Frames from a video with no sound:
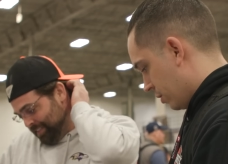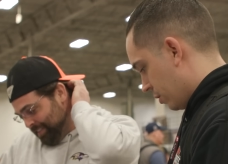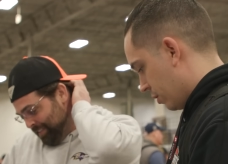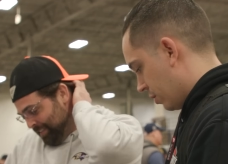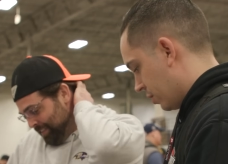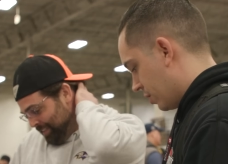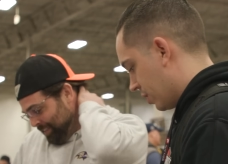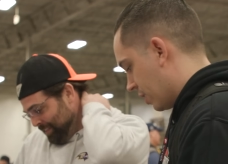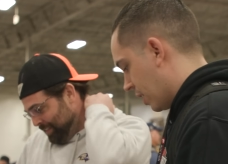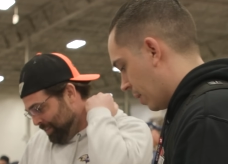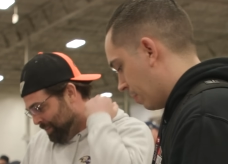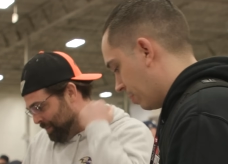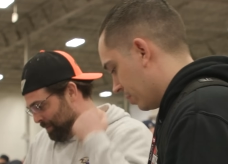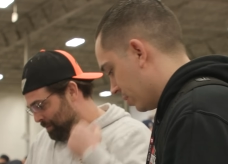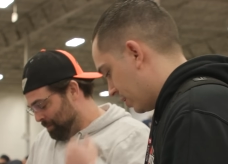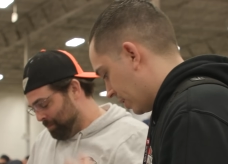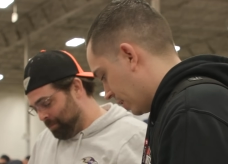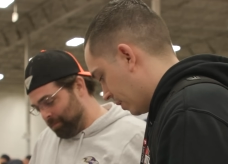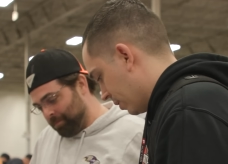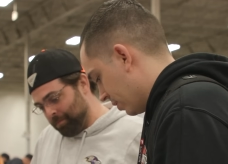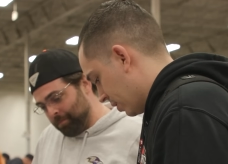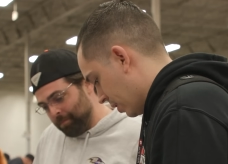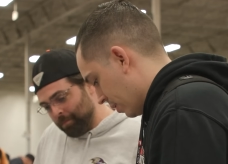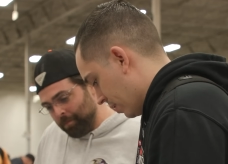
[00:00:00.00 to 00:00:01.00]
Speaker 1: So there's a
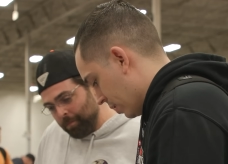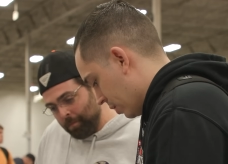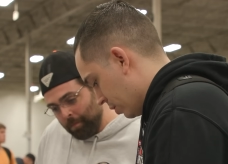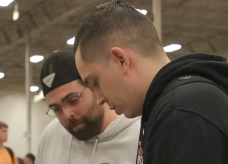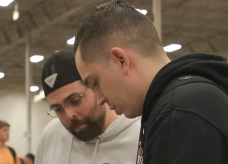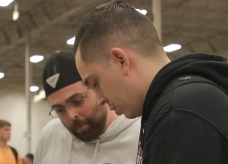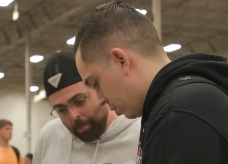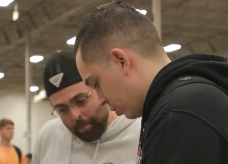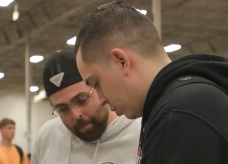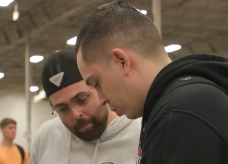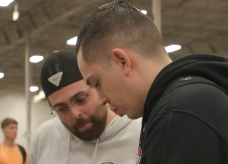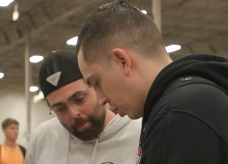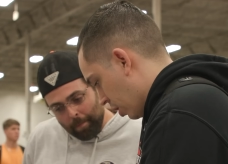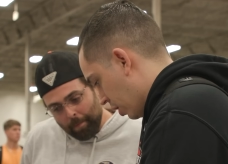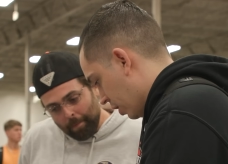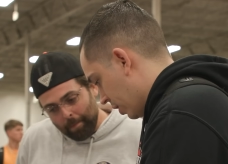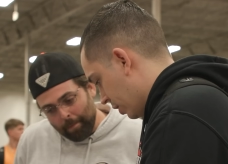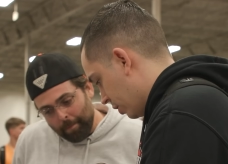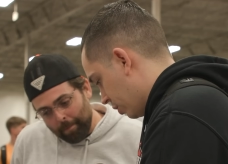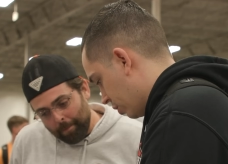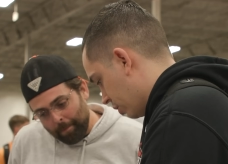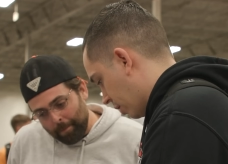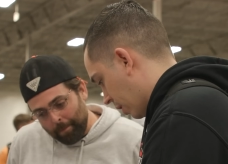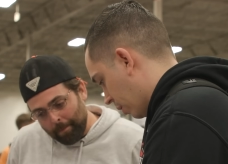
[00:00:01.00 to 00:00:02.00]
couple sales on the
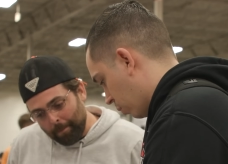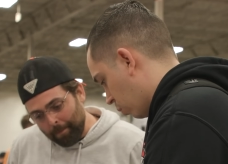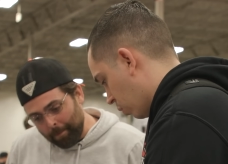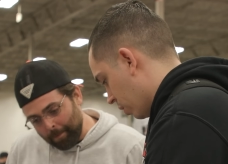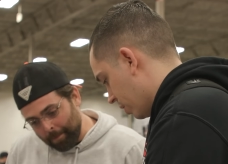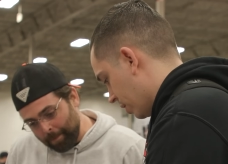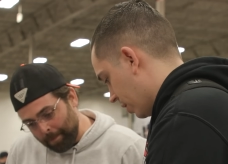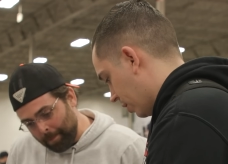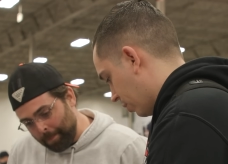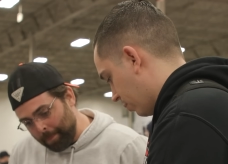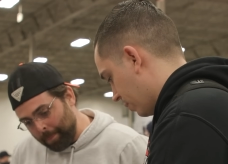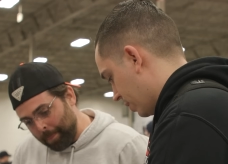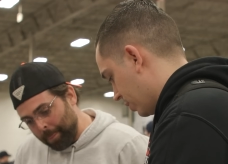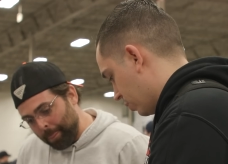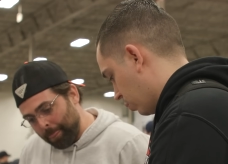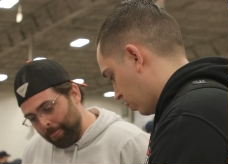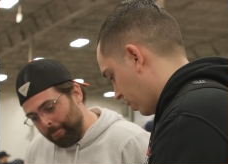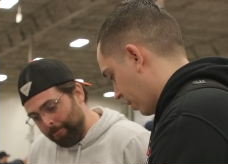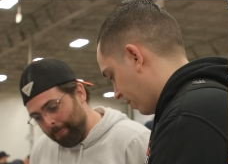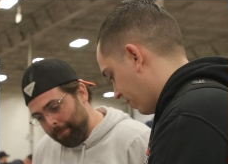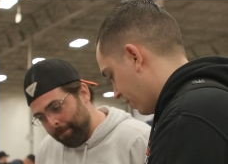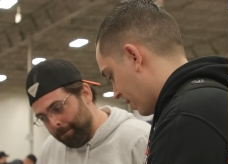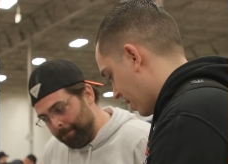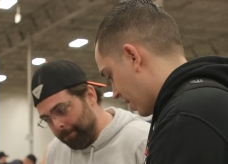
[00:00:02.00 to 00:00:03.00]
judge. Like one did three
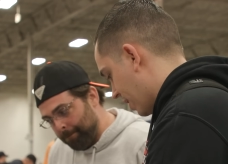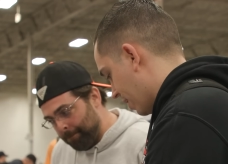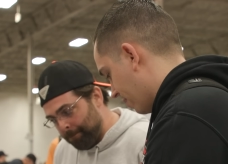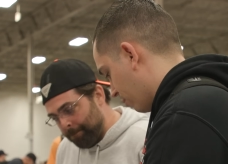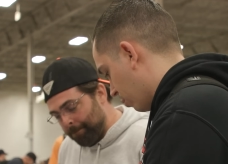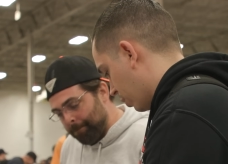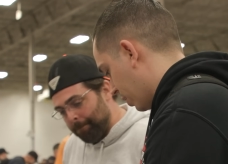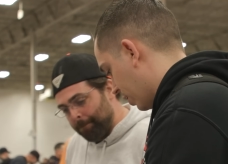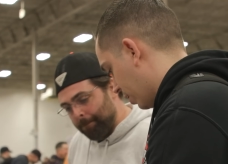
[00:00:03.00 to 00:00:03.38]
twenty-five,